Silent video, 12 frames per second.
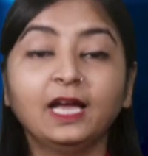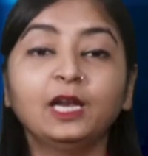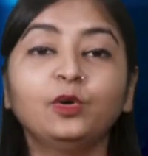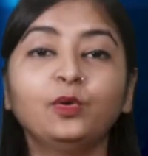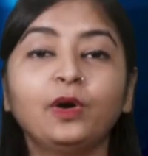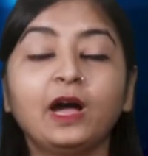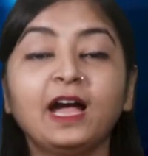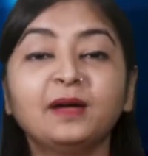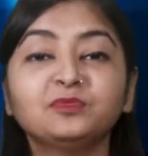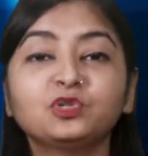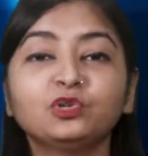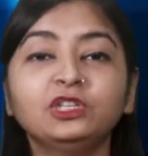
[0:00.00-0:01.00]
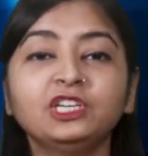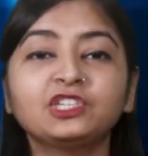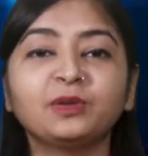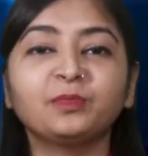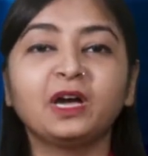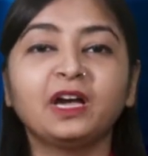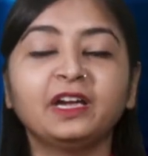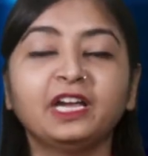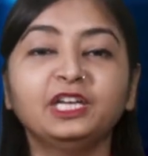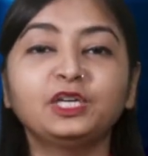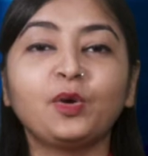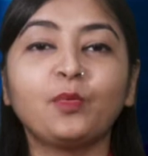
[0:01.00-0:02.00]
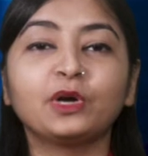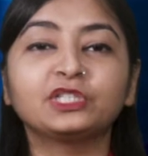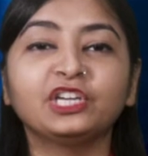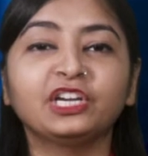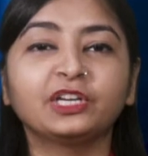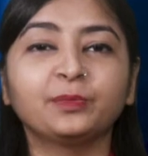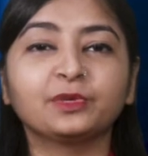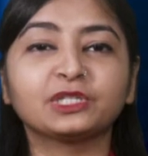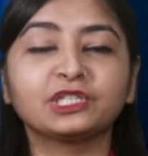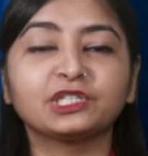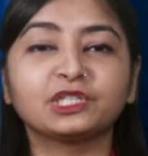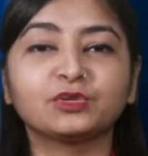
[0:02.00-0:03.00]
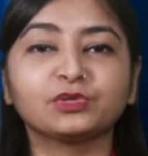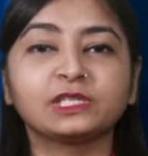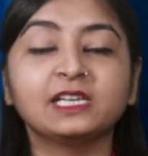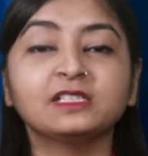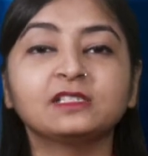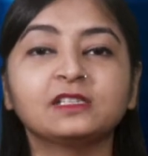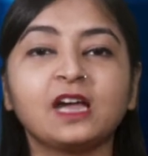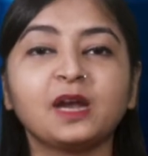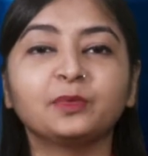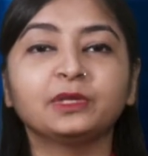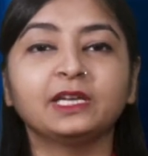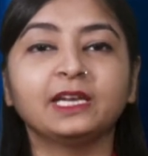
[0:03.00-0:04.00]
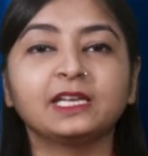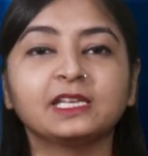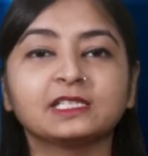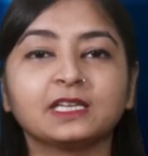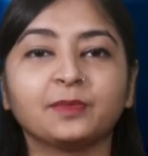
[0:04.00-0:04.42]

Hello, I'm Jyoti Sharma and you're watching Agri Business News. Let's start with the latest